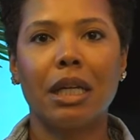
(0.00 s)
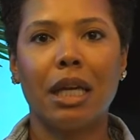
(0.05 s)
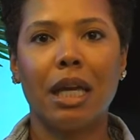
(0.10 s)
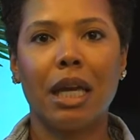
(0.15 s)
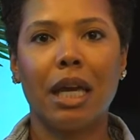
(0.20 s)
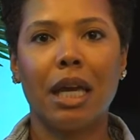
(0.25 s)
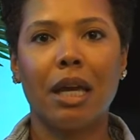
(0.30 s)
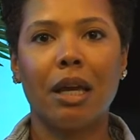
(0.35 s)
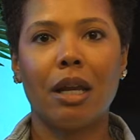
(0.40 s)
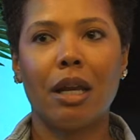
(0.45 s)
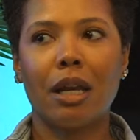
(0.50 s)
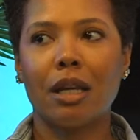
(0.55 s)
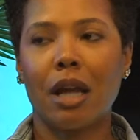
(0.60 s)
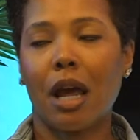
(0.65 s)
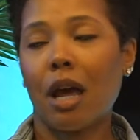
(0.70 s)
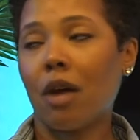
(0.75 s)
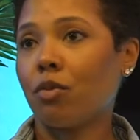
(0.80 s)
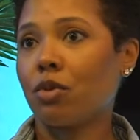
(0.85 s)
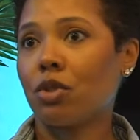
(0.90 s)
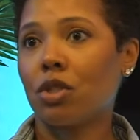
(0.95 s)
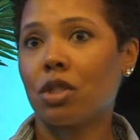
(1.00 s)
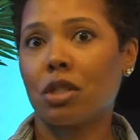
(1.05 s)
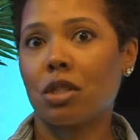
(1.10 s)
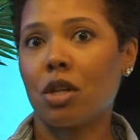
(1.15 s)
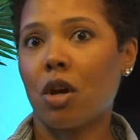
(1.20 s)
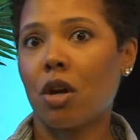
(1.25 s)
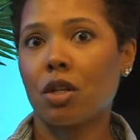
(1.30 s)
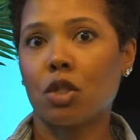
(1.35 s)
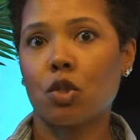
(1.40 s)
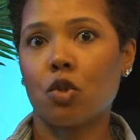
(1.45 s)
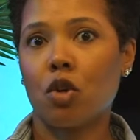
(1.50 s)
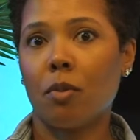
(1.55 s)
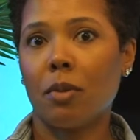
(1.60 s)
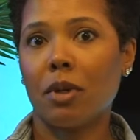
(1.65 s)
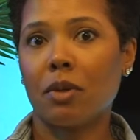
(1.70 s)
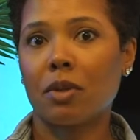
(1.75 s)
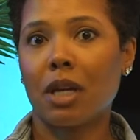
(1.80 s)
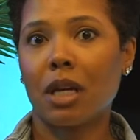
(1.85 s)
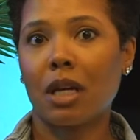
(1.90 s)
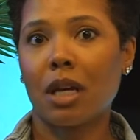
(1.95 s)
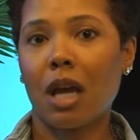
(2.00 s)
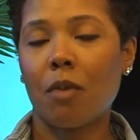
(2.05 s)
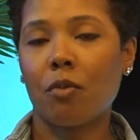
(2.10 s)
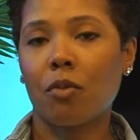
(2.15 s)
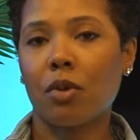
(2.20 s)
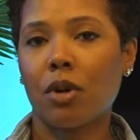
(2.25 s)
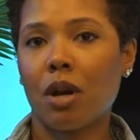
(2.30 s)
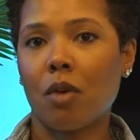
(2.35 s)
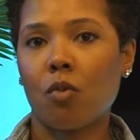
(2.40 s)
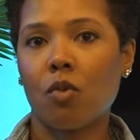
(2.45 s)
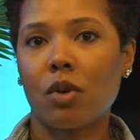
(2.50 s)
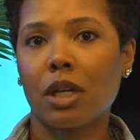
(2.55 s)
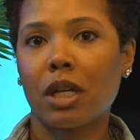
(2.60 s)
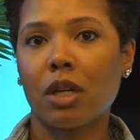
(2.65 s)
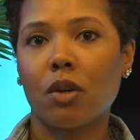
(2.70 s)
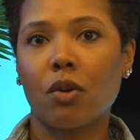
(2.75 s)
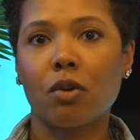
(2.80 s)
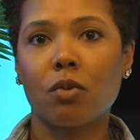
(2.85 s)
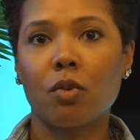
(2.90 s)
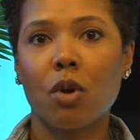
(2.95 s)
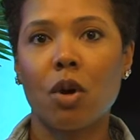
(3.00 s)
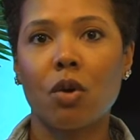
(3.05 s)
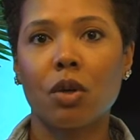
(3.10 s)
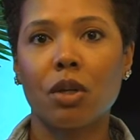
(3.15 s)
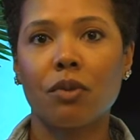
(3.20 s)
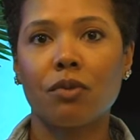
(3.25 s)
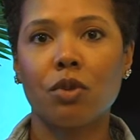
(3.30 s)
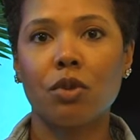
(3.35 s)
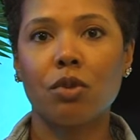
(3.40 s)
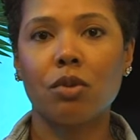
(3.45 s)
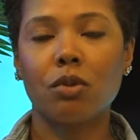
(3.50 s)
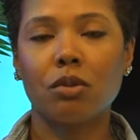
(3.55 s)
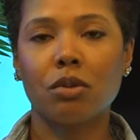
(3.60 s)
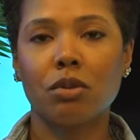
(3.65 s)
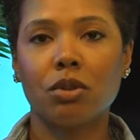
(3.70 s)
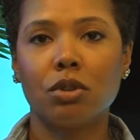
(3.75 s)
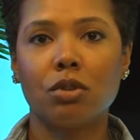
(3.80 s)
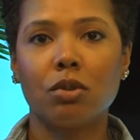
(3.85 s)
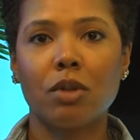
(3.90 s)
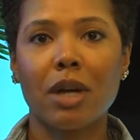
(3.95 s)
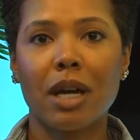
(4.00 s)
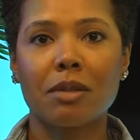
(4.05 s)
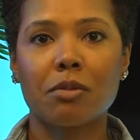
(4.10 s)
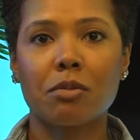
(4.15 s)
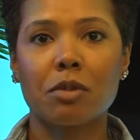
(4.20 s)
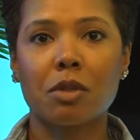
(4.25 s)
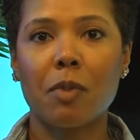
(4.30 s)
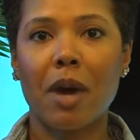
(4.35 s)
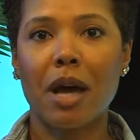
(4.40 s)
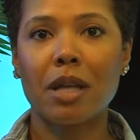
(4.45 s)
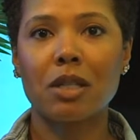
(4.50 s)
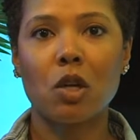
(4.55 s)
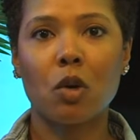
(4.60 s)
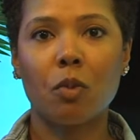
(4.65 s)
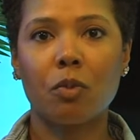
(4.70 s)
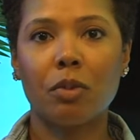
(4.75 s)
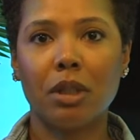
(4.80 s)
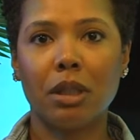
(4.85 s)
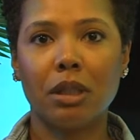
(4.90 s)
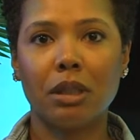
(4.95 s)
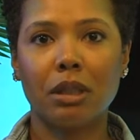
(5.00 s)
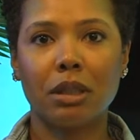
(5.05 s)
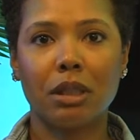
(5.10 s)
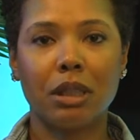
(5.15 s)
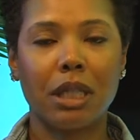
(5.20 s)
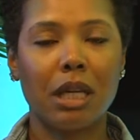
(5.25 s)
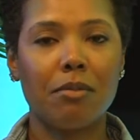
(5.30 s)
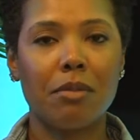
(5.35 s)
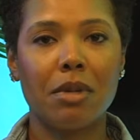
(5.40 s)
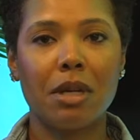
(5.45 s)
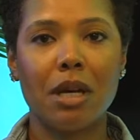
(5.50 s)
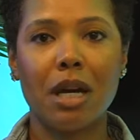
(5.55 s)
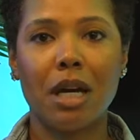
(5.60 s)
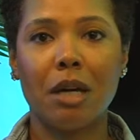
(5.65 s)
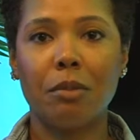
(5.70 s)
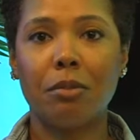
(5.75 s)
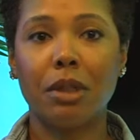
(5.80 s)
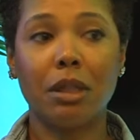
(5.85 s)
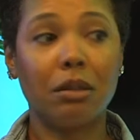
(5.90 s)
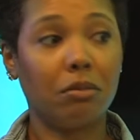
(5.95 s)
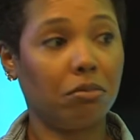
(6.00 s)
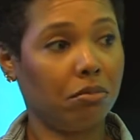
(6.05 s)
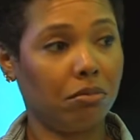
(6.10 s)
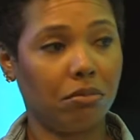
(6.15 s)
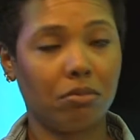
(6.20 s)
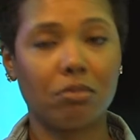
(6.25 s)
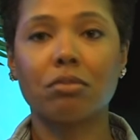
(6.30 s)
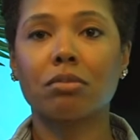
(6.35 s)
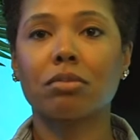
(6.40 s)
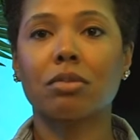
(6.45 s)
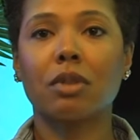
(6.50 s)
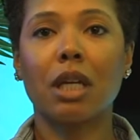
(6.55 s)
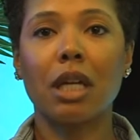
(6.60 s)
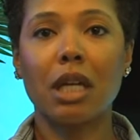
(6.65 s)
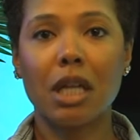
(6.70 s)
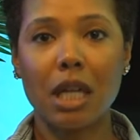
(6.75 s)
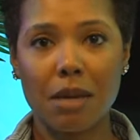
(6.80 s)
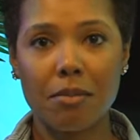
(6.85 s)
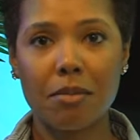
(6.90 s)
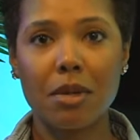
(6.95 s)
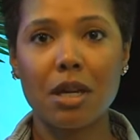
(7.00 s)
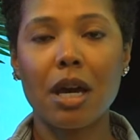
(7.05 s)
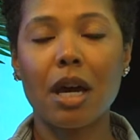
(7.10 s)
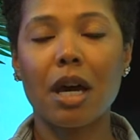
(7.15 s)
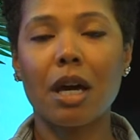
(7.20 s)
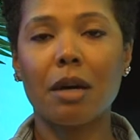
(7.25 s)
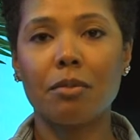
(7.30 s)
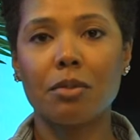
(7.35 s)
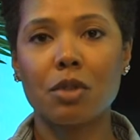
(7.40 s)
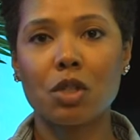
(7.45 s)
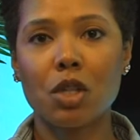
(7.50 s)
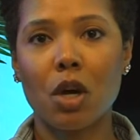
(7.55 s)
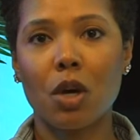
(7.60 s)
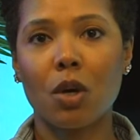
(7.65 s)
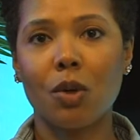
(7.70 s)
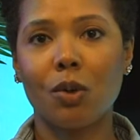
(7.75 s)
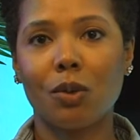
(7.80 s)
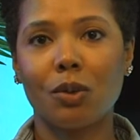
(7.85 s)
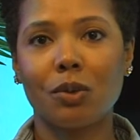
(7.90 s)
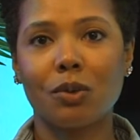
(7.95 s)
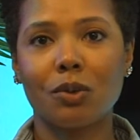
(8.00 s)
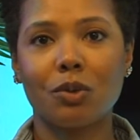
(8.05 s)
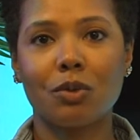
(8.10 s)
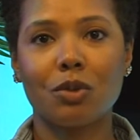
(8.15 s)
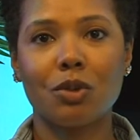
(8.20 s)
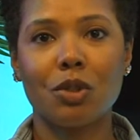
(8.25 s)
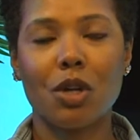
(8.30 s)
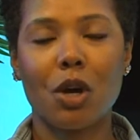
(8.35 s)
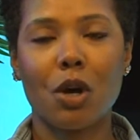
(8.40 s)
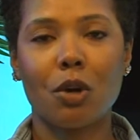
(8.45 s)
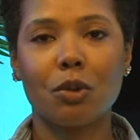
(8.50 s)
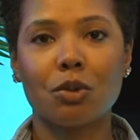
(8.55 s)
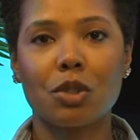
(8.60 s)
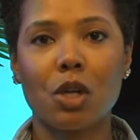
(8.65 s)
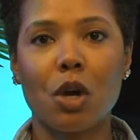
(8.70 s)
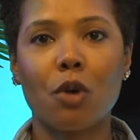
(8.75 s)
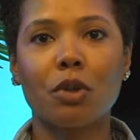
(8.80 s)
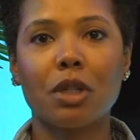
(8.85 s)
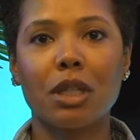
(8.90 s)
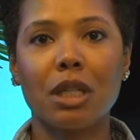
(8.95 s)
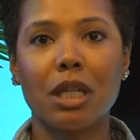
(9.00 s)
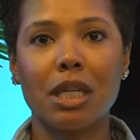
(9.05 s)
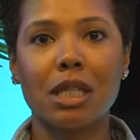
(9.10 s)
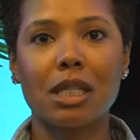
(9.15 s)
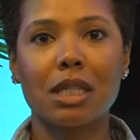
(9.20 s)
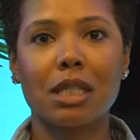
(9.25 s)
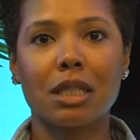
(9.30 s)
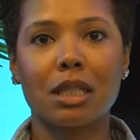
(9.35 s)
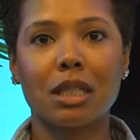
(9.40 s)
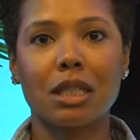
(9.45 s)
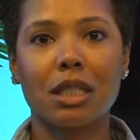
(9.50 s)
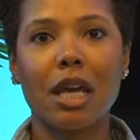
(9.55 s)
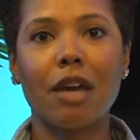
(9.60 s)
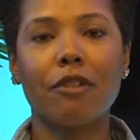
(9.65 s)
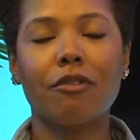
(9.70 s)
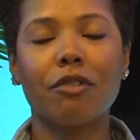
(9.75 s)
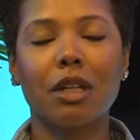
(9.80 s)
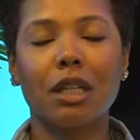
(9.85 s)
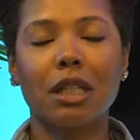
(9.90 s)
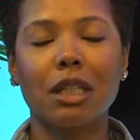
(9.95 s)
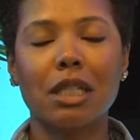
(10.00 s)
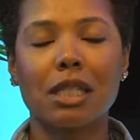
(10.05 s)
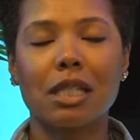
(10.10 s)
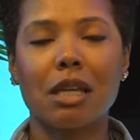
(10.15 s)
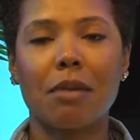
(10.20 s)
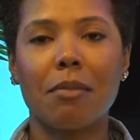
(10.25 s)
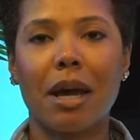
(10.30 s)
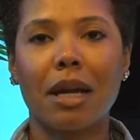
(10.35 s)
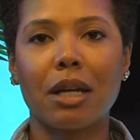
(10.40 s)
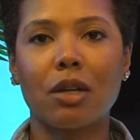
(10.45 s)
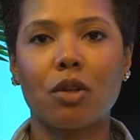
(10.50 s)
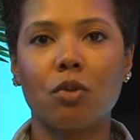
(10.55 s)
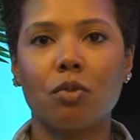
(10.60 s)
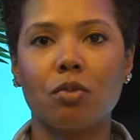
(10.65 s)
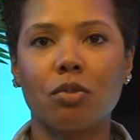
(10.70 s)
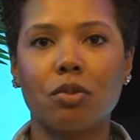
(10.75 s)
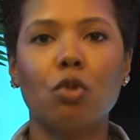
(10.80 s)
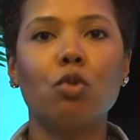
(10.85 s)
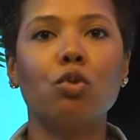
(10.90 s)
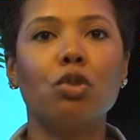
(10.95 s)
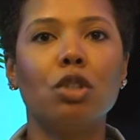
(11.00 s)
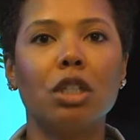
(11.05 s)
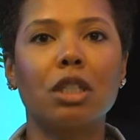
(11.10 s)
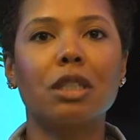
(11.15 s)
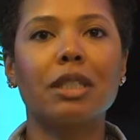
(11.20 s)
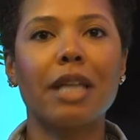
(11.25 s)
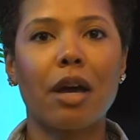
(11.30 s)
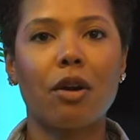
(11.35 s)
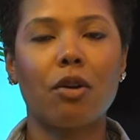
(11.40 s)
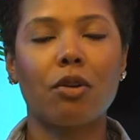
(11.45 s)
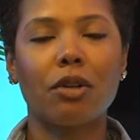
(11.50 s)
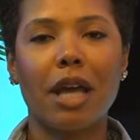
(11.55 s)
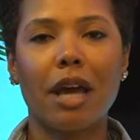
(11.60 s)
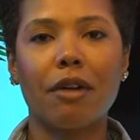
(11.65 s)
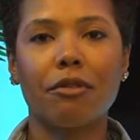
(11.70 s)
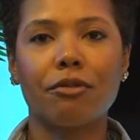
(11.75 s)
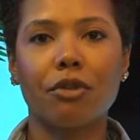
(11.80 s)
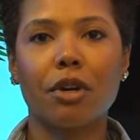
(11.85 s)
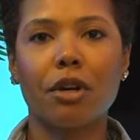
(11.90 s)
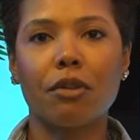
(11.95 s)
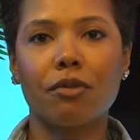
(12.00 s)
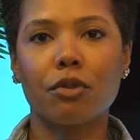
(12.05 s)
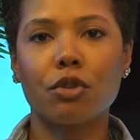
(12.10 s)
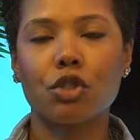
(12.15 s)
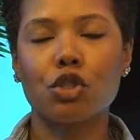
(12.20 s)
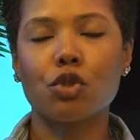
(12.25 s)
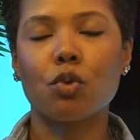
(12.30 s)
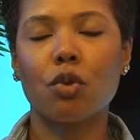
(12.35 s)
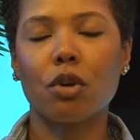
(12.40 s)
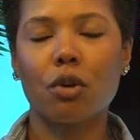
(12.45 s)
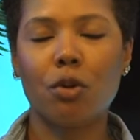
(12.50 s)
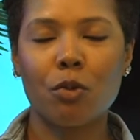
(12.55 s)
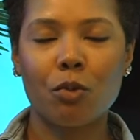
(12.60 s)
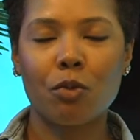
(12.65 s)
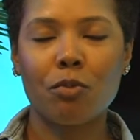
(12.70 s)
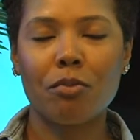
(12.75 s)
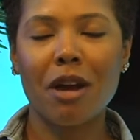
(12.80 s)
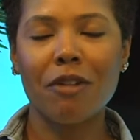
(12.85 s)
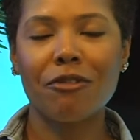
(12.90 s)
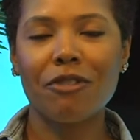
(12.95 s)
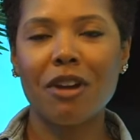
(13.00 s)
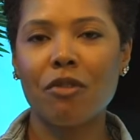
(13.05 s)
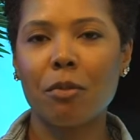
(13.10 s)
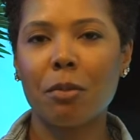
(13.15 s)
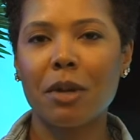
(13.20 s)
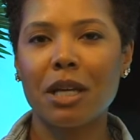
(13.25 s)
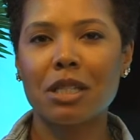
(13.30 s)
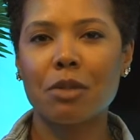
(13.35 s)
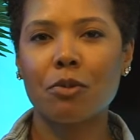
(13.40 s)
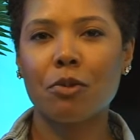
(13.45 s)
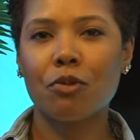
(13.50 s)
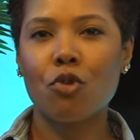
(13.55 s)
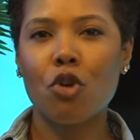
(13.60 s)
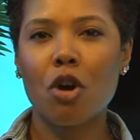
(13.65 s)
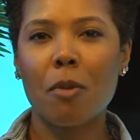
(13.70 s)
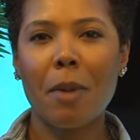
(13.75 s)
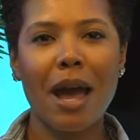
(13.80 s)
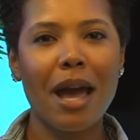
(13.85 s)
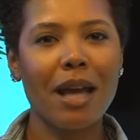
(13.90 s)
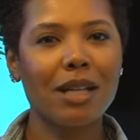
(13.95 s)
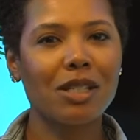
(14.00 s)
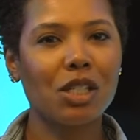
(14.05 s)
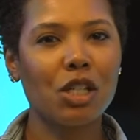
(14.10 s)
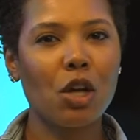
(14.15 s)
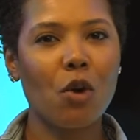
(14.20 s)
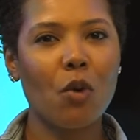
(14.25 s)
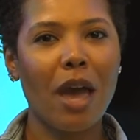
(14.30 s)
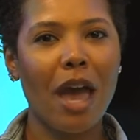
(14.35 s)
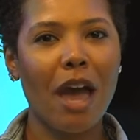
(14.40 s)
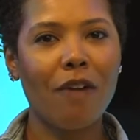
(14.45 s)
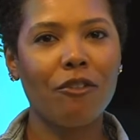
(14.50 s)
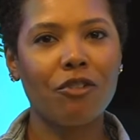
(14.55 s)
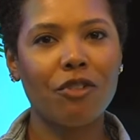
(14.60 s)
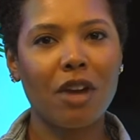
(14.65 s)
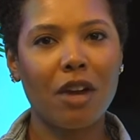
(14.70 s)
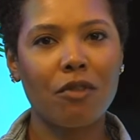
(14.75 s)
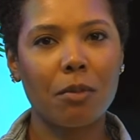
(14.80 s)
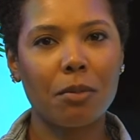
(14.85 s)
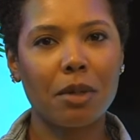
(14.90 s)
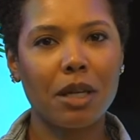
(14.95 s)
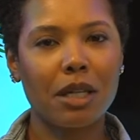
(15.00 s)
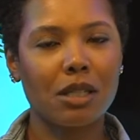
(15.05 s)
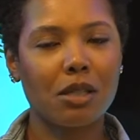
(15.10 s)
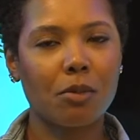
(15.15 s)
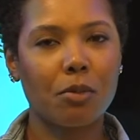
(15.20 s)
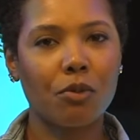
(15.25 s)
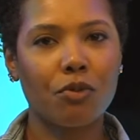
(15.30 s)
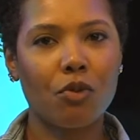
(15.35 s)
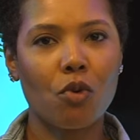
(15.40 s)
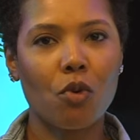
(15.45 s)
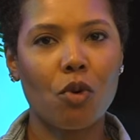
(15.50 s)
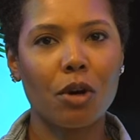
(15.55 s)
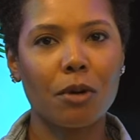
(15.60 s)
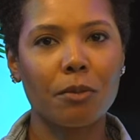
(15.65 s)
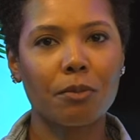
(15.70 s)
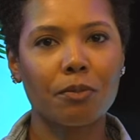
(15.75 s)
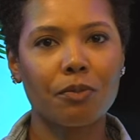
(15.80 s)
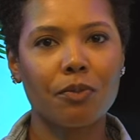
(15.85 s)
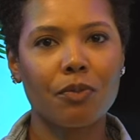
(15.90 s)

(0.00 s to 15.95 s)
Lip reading: And I was just talking to him, and I was like, I want to get on the road. If you got some spots open, hit me up. And he hit me up. So, you know, Tony is definitely somebody who looked out on that front for sure. My favorite place to perform? I actually don't have a favorite place to perform.